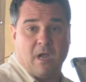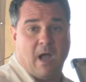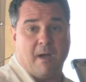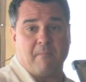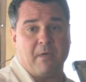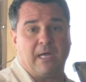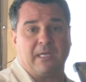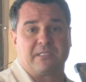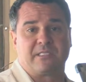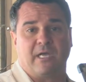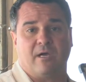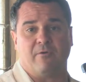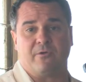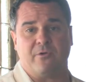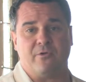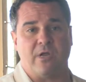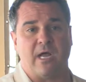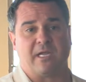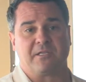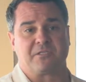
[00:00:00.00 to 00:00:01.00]
I'm not telling
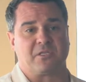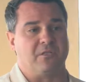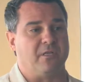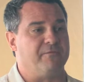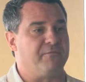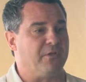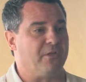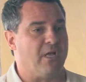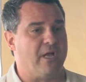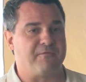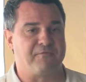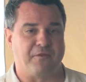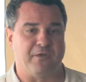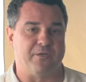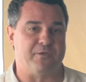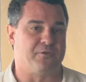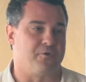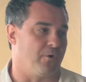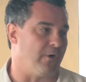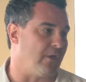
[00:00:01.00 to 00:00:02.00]
you not to live your life and
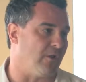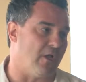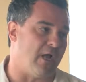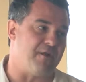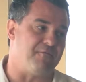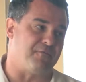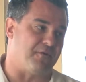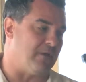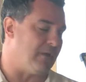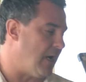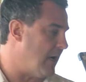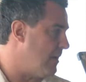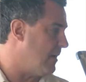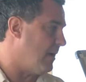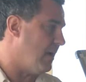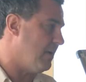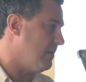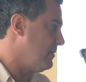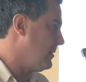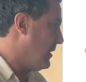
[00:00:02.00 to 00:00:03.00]
enjoy your life.
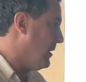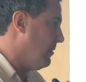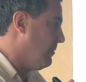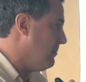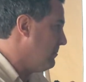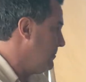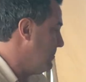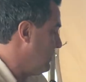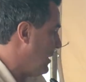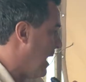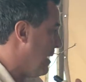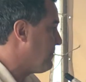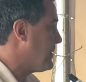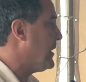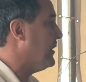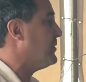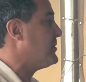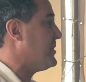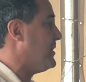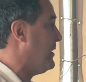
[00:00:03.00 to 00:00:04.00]
I'm
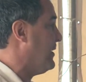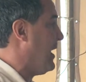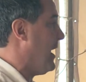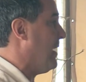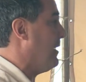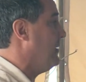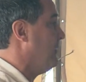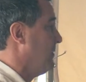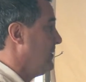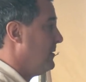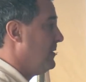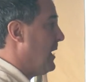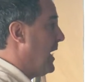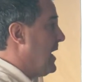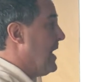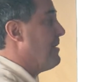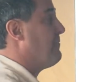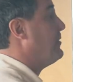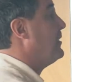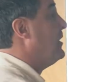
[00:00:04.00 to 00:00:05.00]
guilty of that
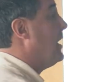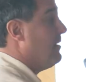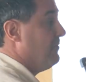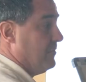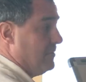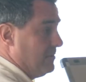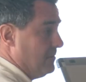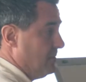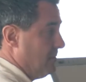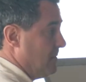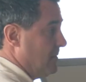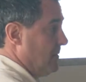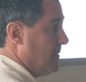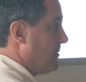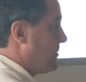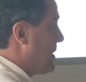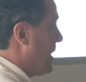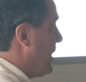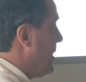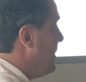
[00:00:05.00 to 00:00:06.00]
at every level,
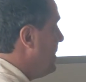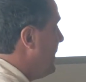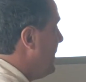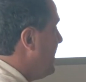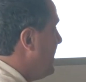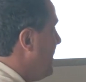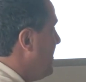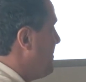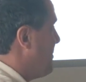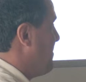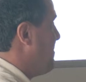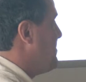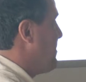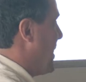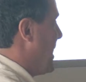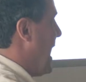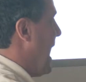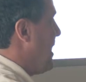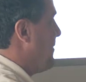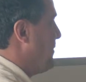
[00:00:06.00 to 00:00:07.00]
okay?
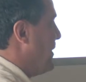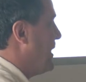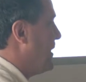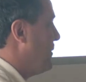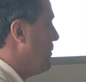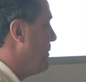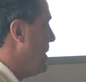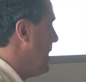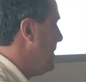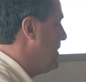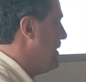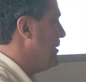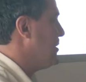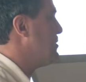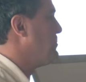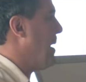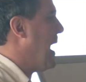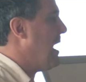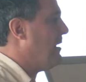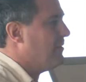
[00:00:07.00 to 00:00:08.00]
But I think
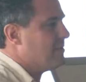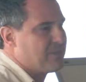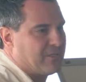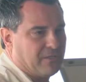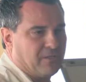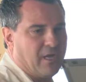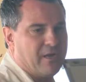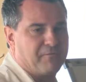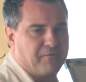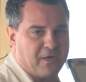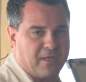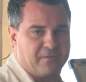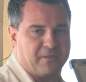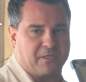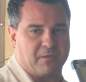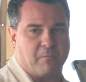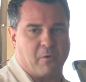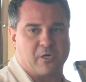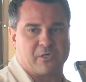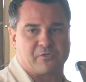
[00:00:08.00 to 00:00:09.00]
there's balance in life, and I
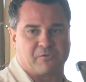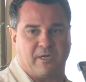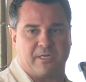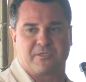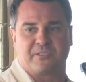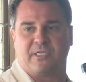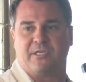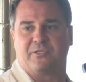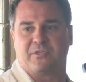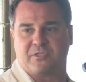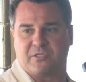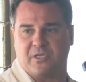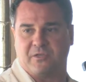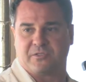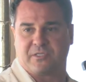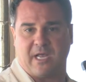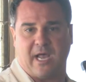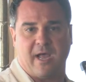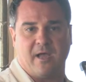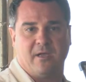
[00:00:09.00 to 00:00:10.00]
think the martial arts teaches
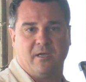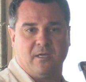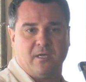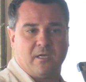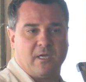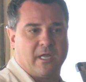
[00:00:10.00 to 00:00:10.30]
us that.